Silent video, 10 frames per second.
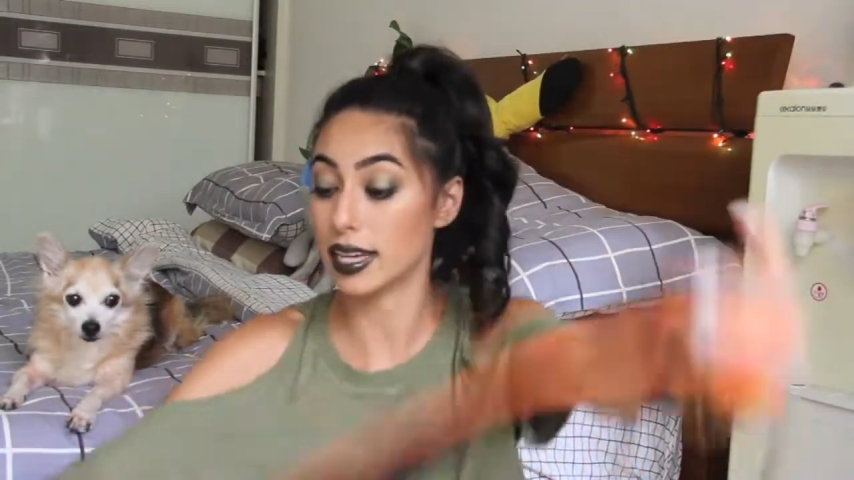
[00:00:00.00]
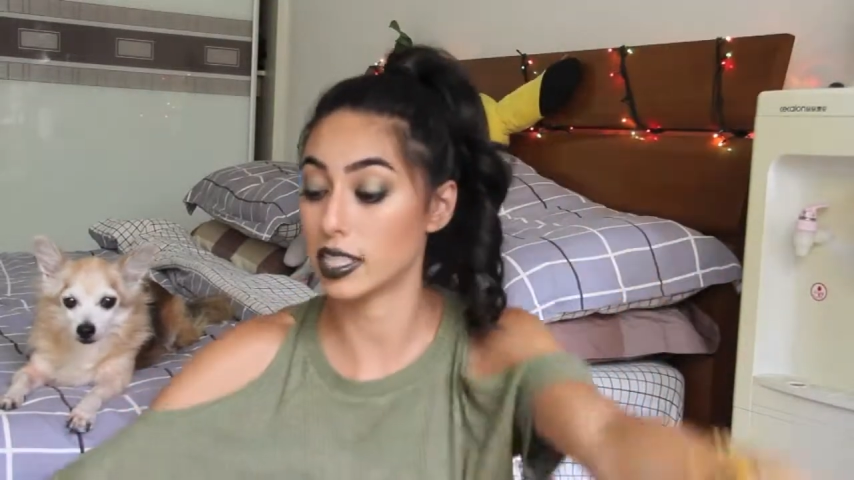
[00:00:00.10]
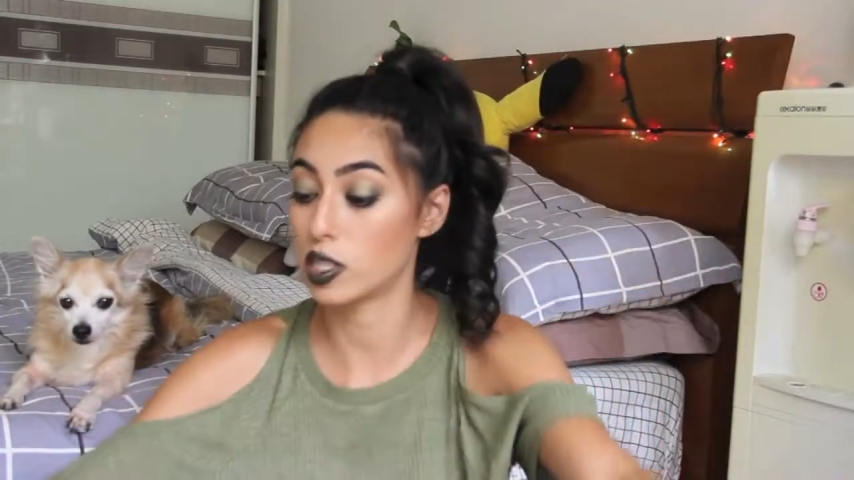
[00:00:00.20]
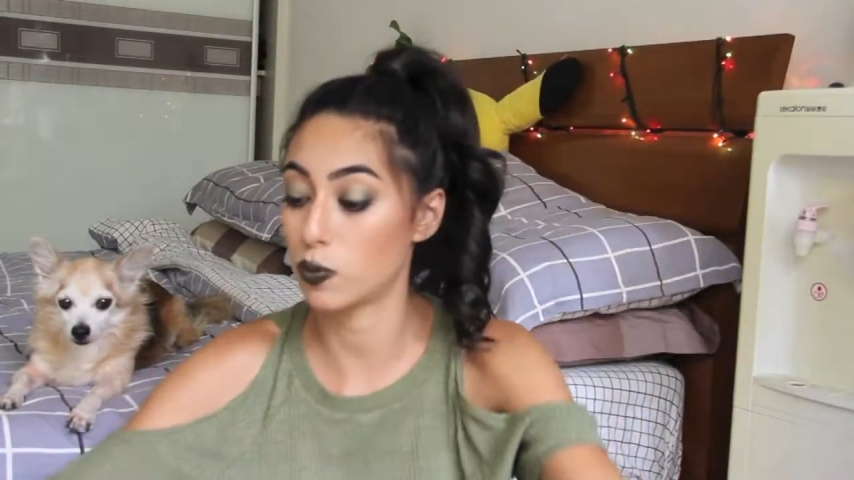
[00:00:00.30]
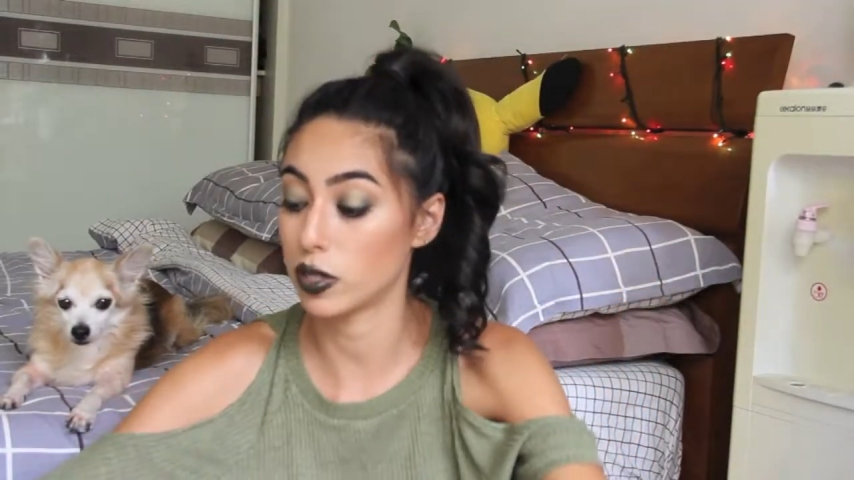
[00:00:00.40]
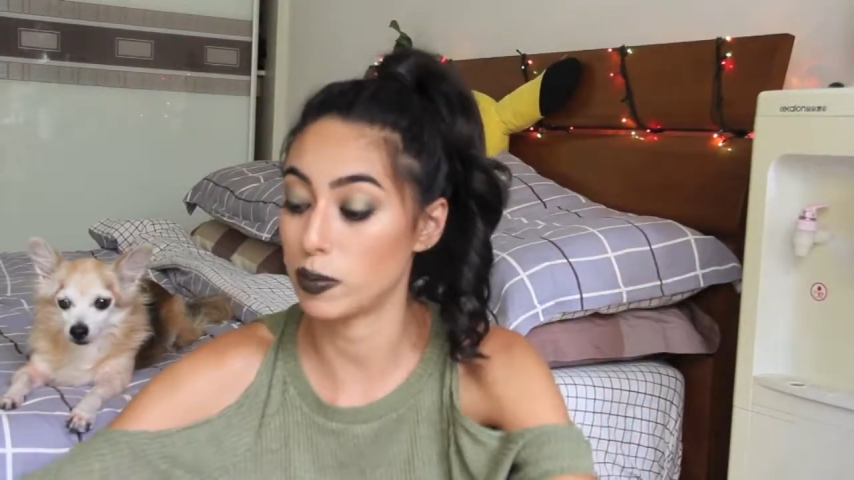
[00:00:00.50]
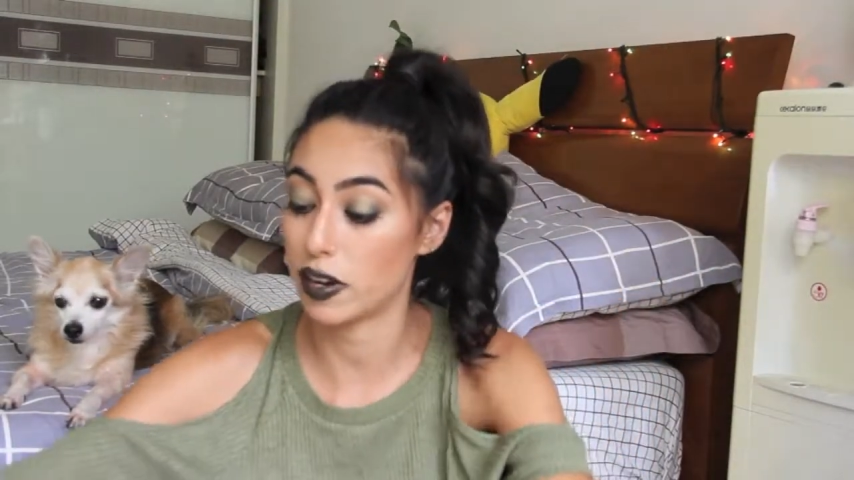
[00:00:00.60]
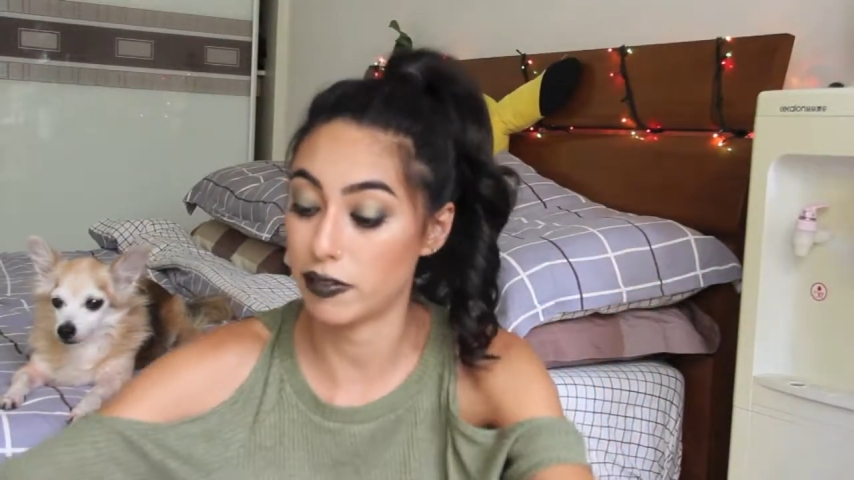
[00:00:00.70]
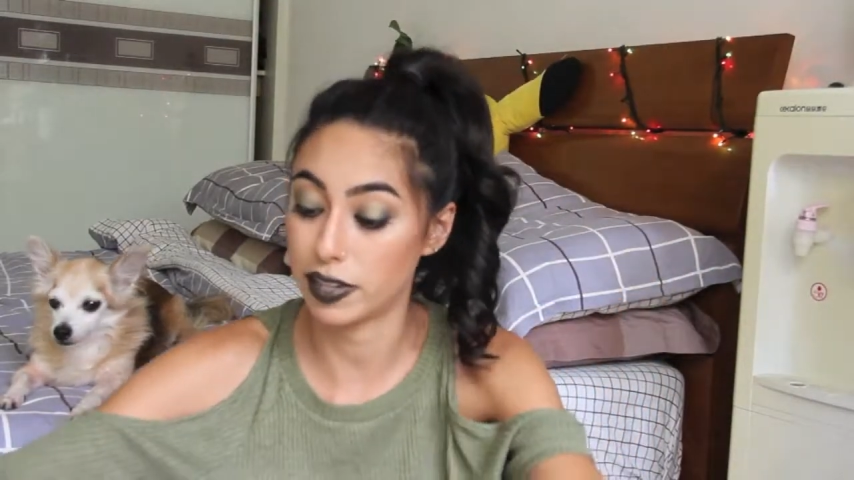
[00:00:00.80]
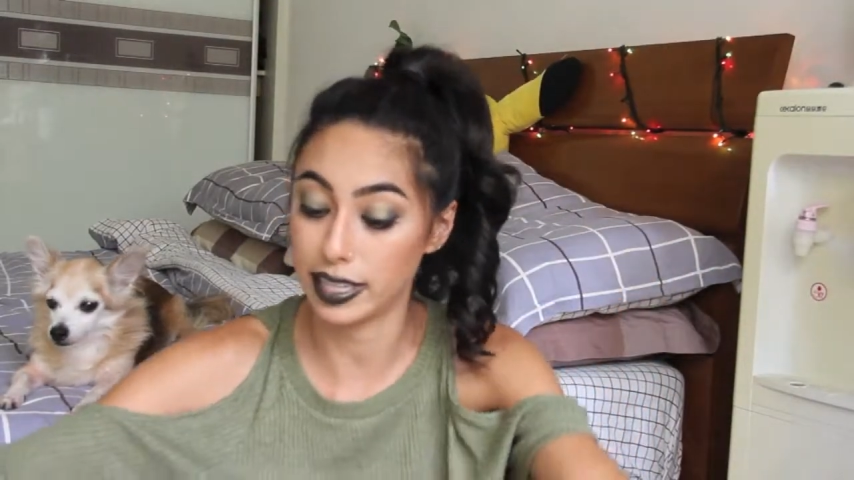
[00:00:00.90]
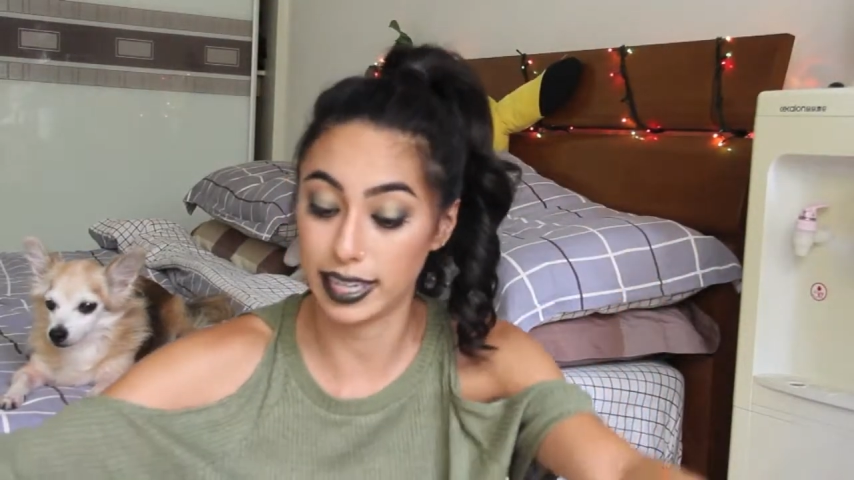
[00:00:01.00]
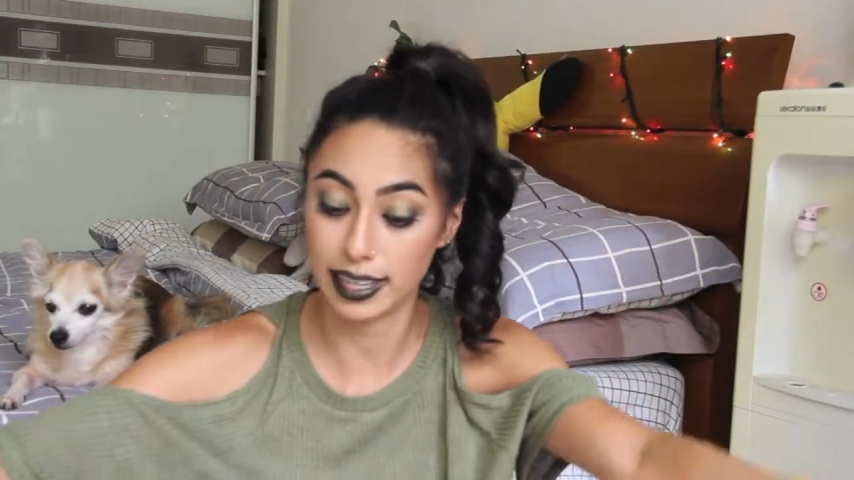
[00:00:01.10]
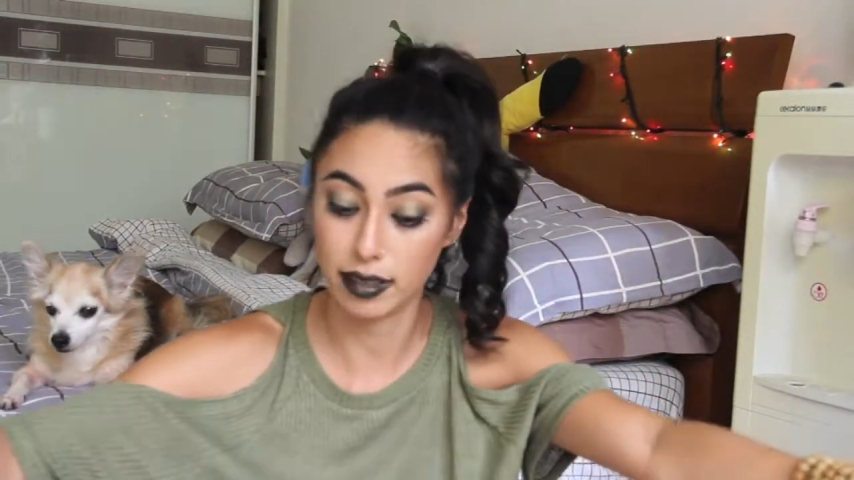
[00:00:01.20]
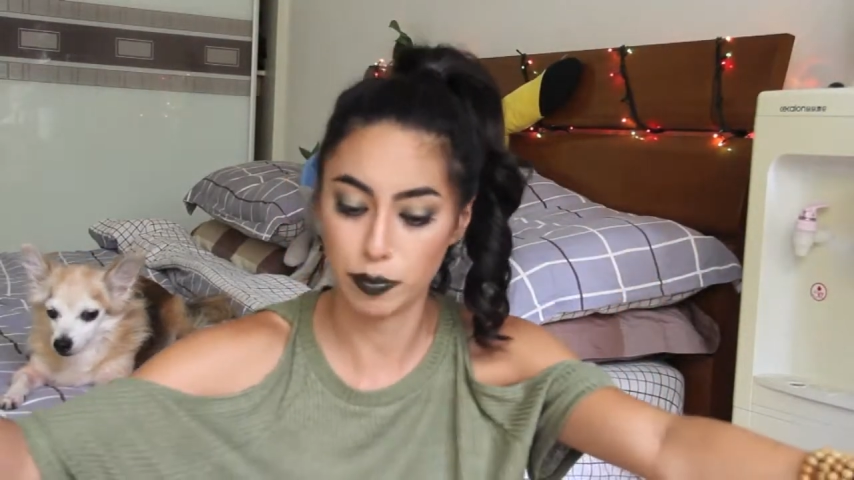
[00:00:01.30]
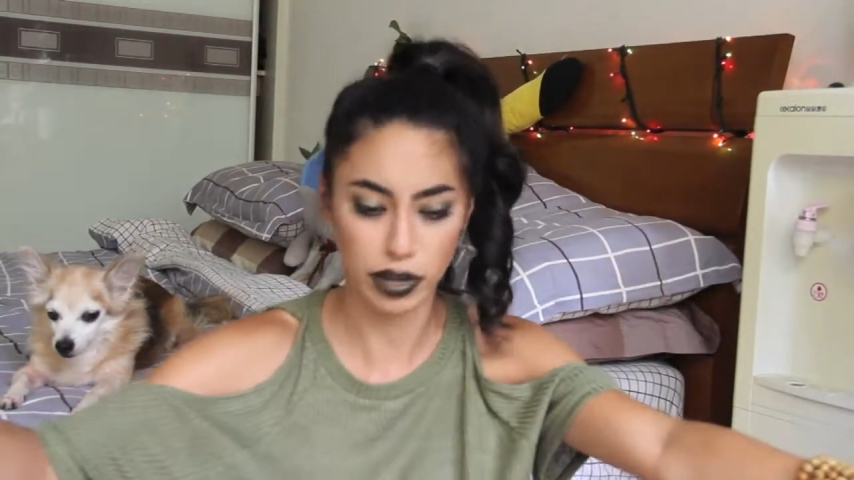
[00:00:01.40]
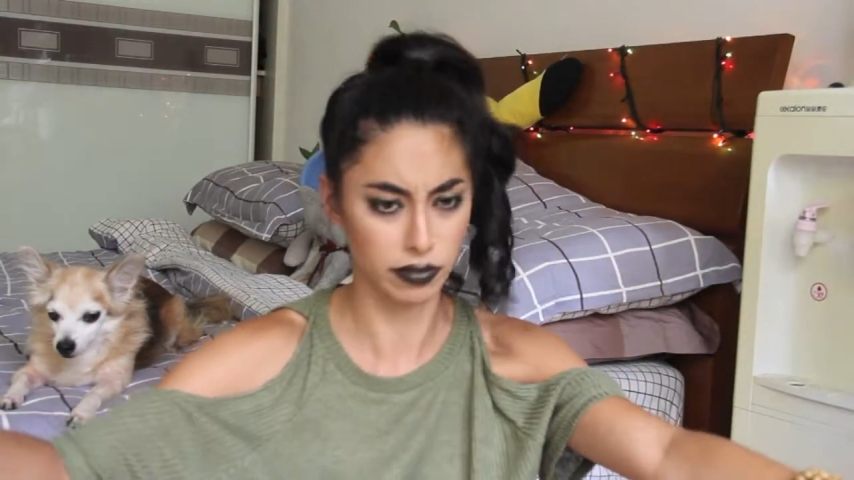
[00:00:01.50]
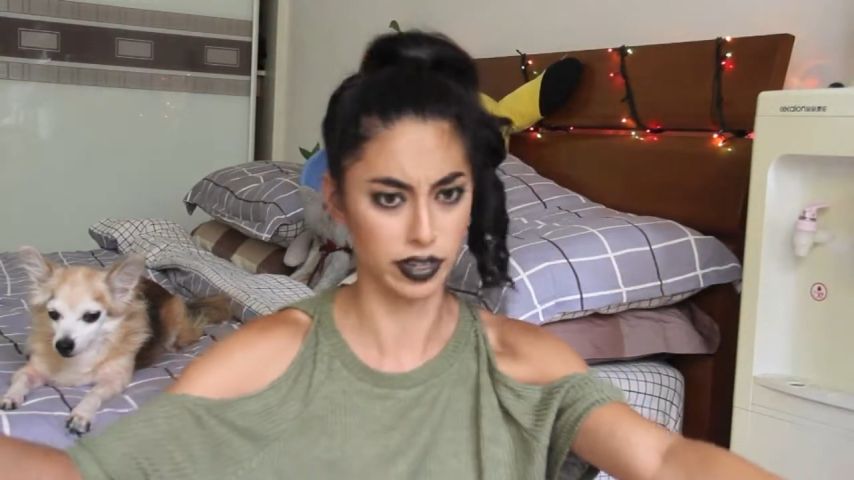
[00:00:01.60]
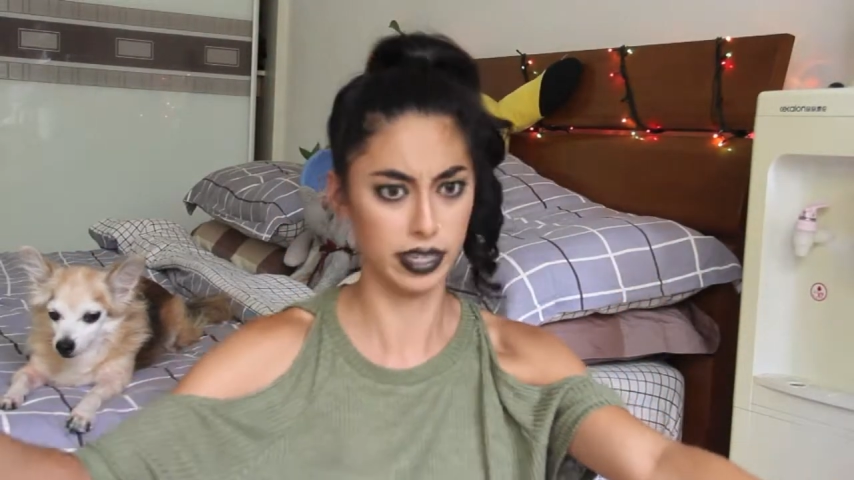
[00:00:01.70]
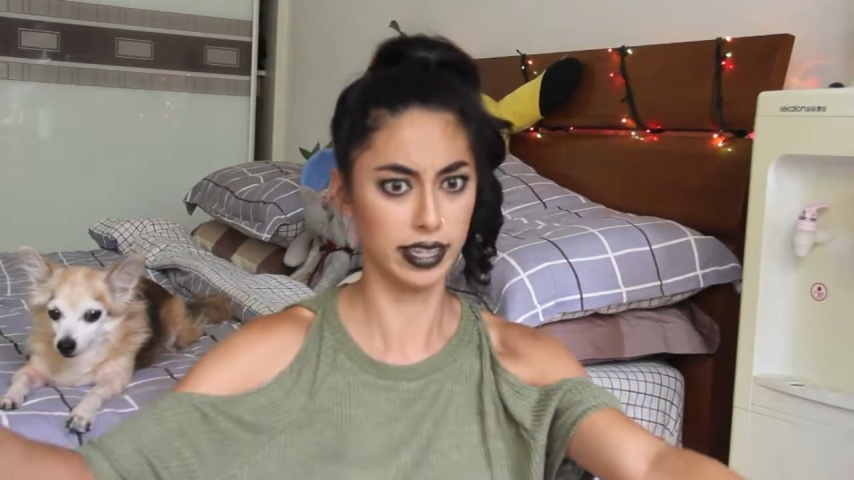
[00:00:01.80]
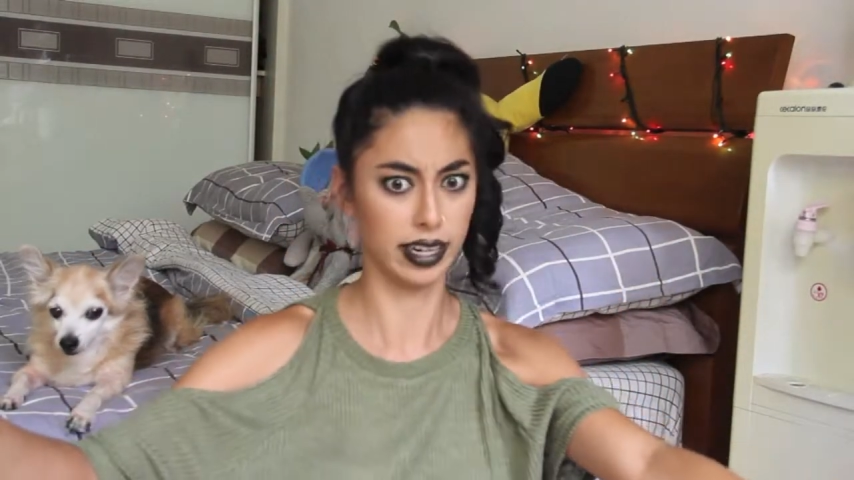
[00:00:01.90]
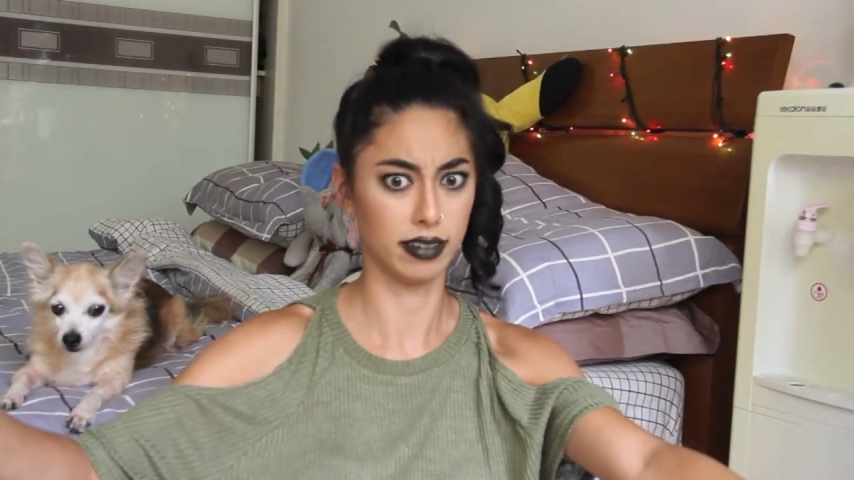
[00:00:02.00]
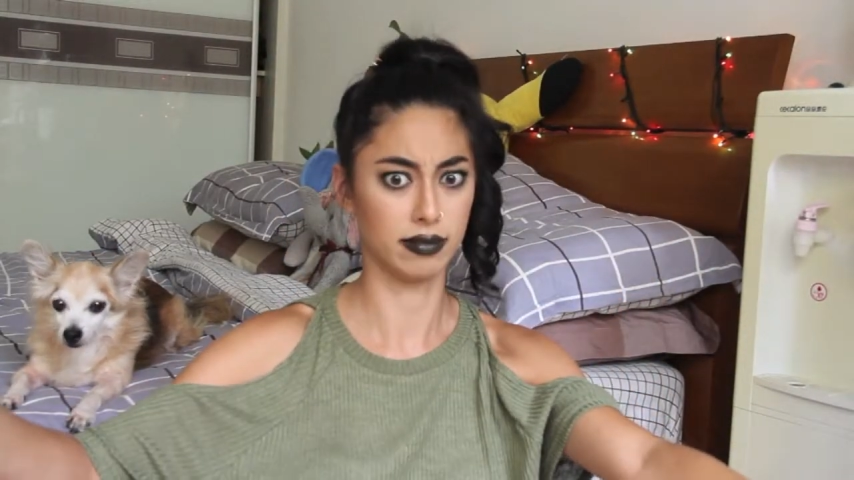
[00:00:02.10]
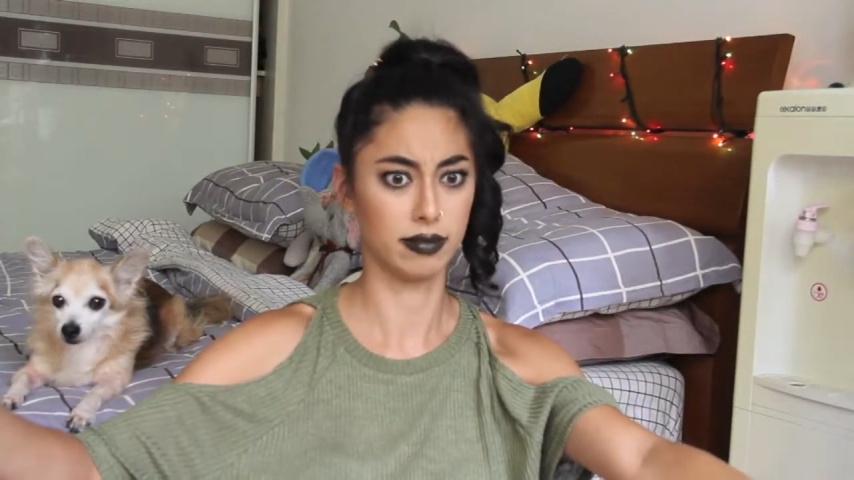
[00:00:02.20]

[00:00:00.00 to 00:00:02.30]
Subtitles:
sports paraphernalia. Paraphernalia?